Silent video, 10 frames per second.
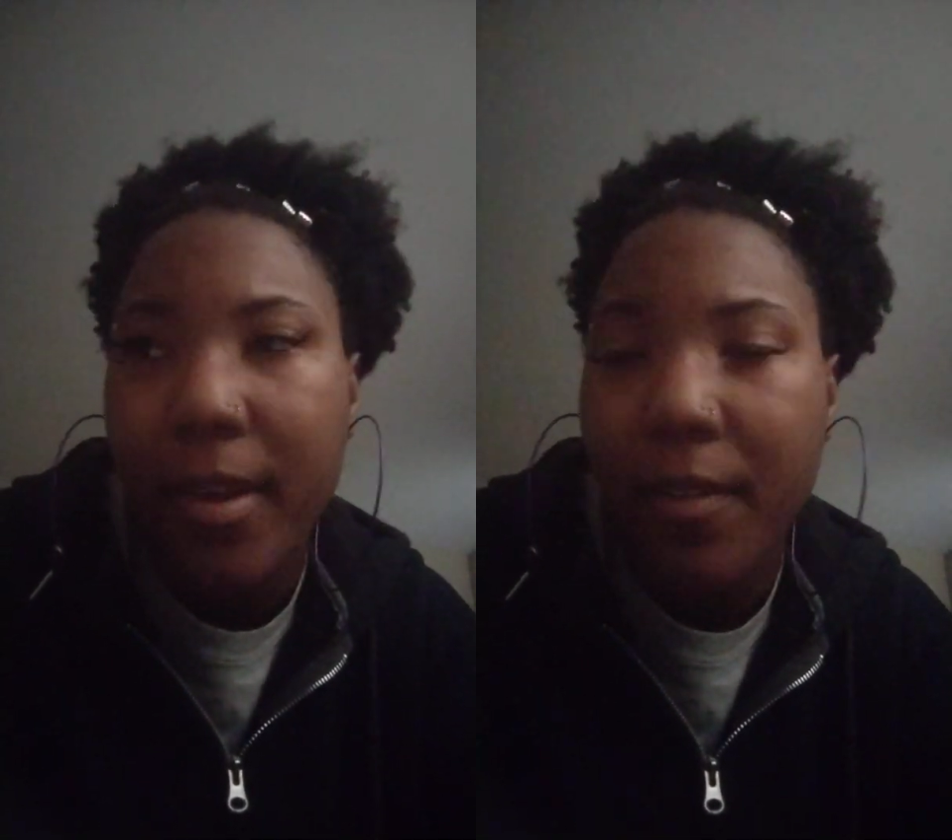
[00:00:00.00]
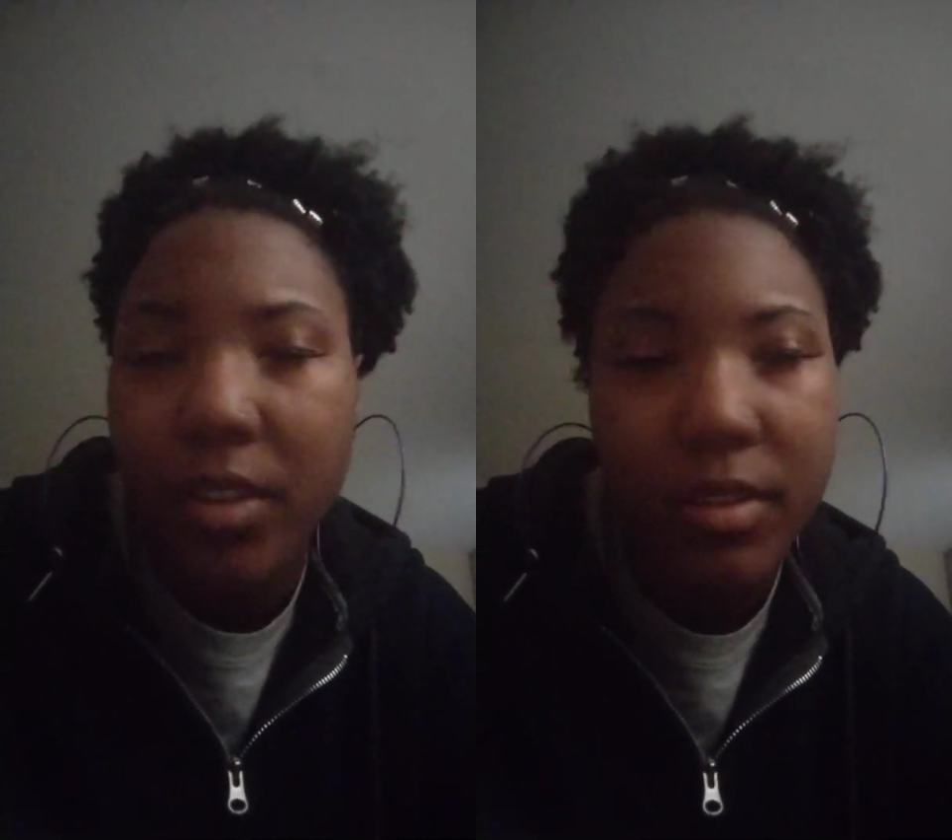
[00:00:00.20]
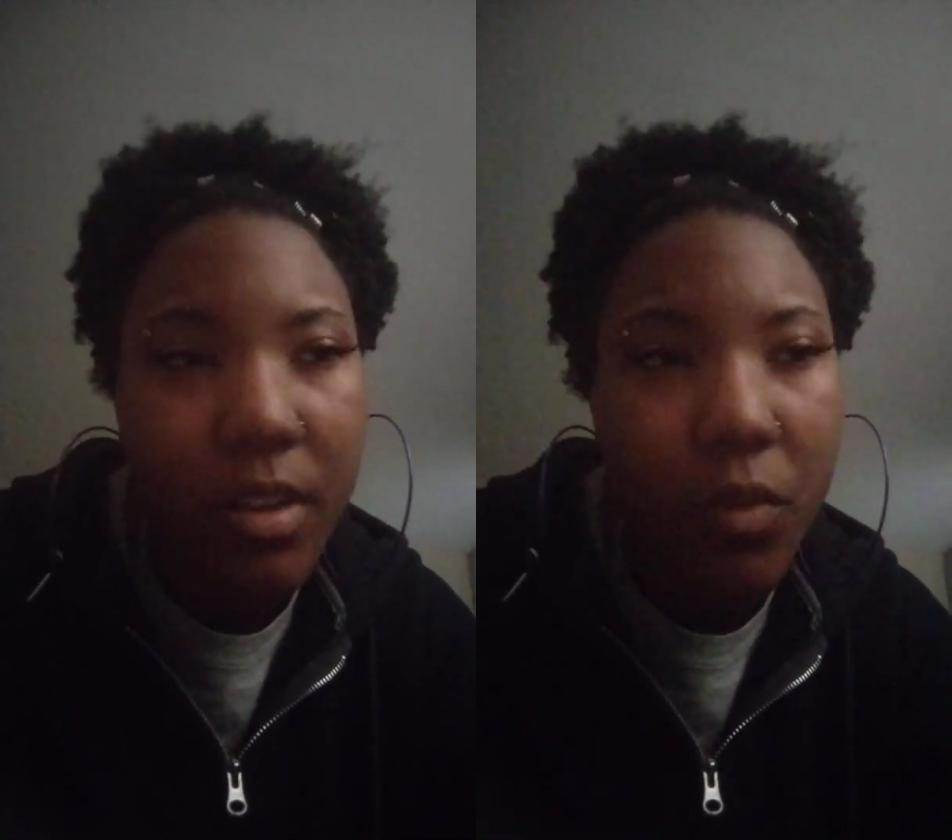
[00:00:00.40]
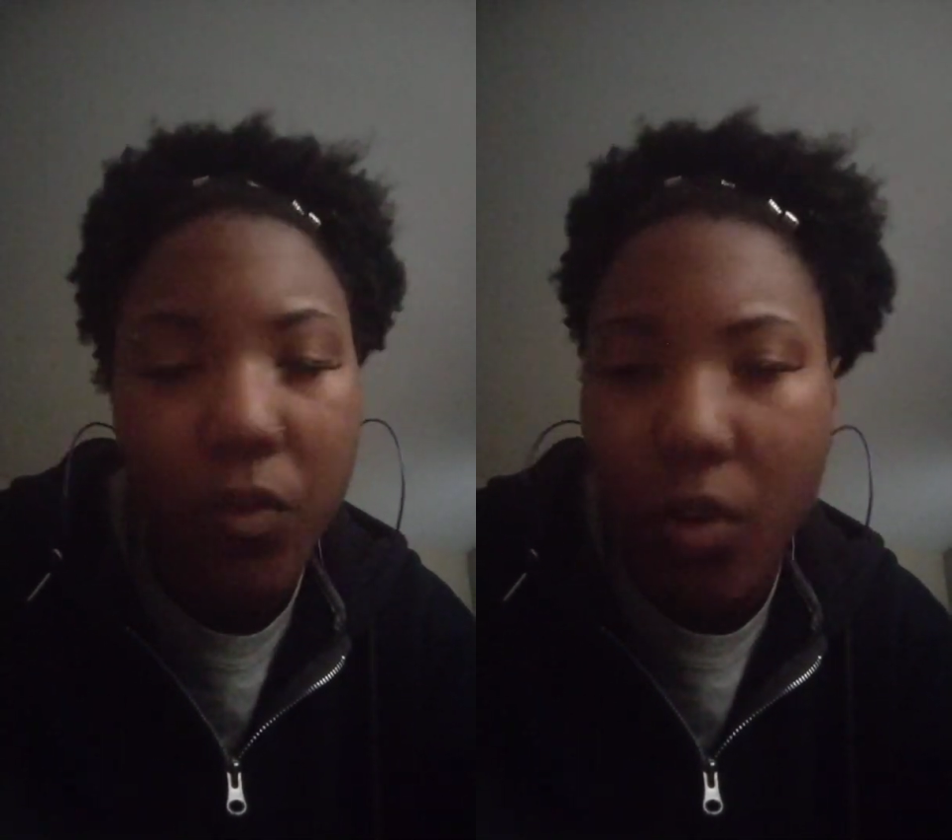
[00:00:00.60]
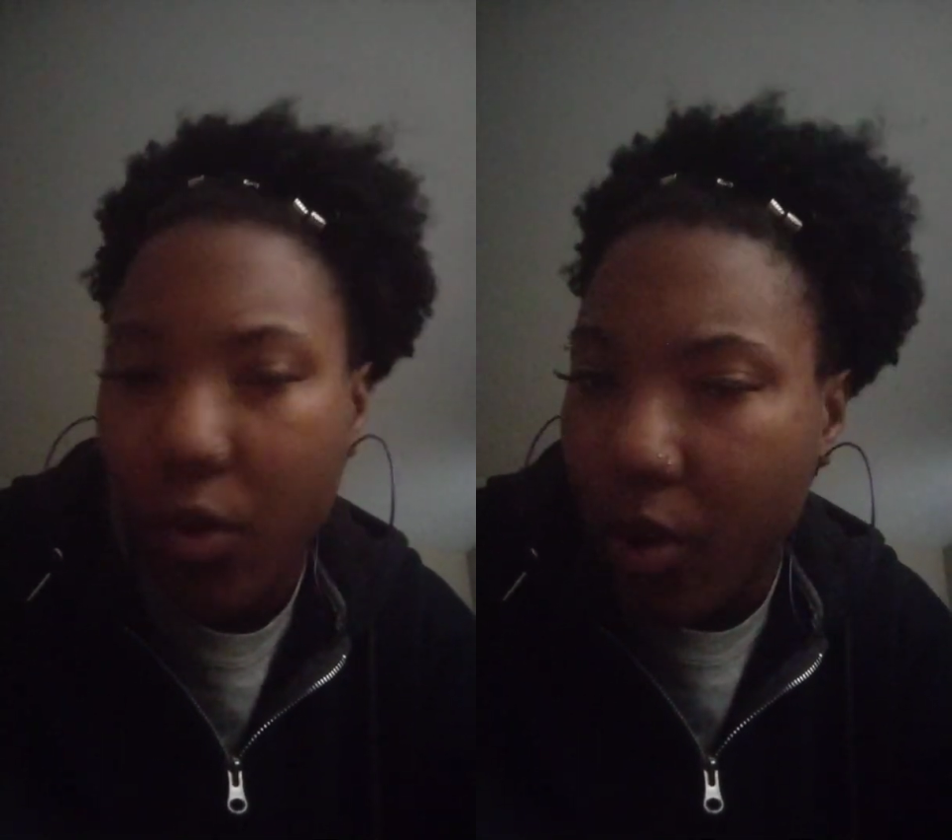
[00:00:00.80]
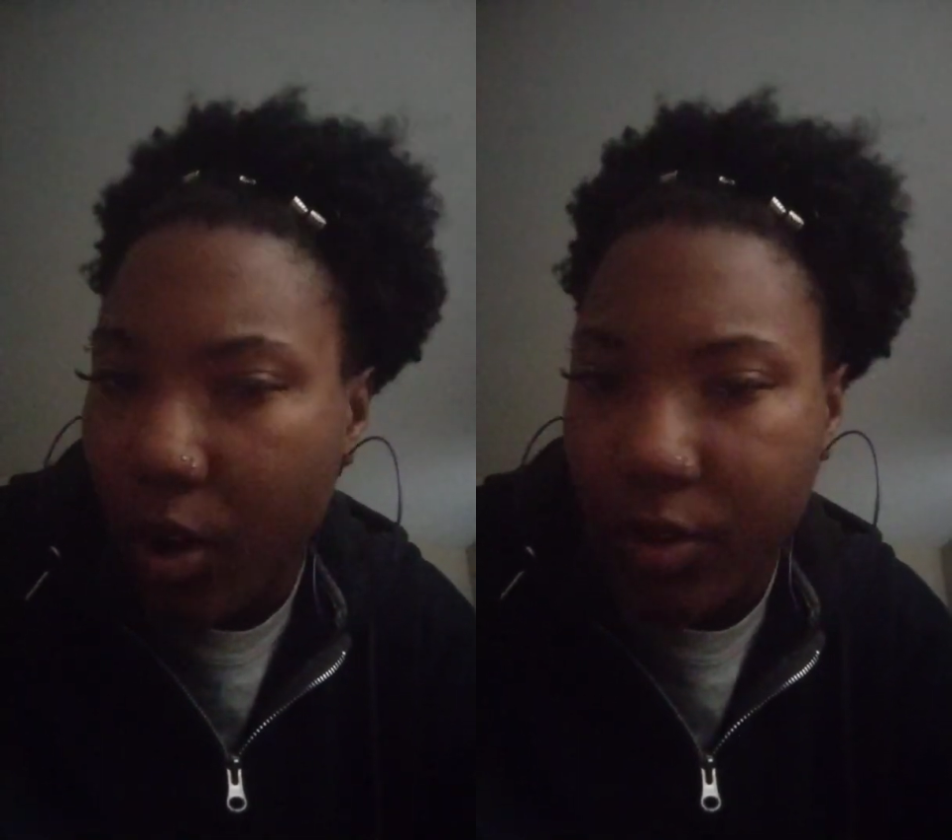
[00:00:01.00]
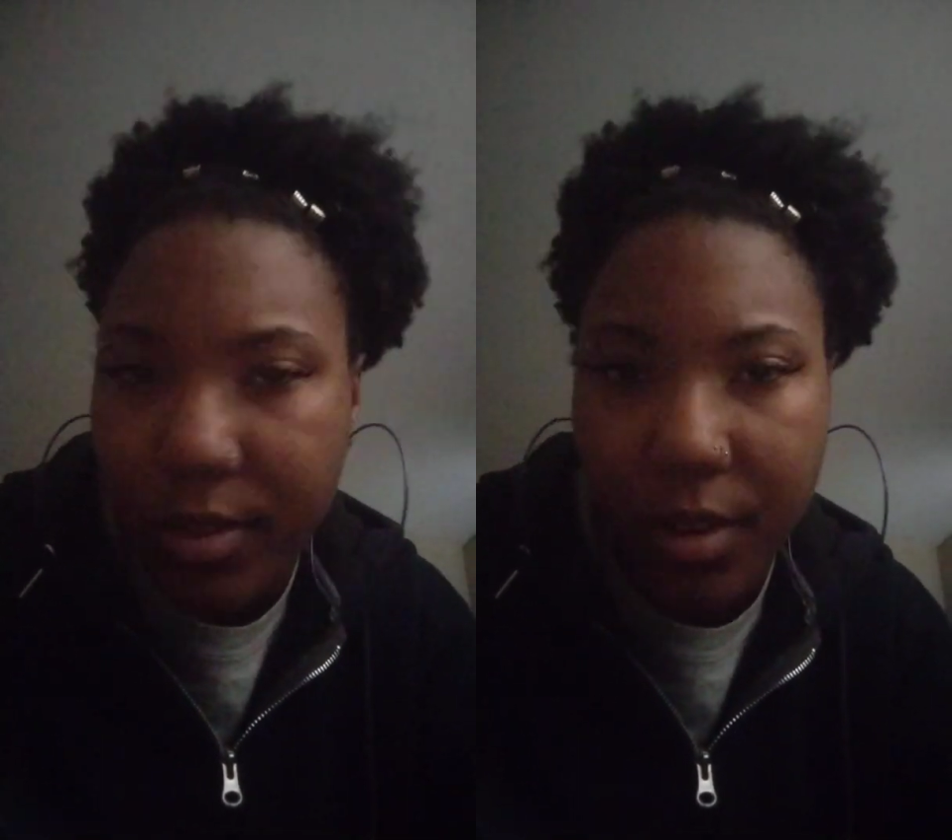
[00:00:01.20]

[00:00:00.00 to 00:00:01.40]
Having several phone calls,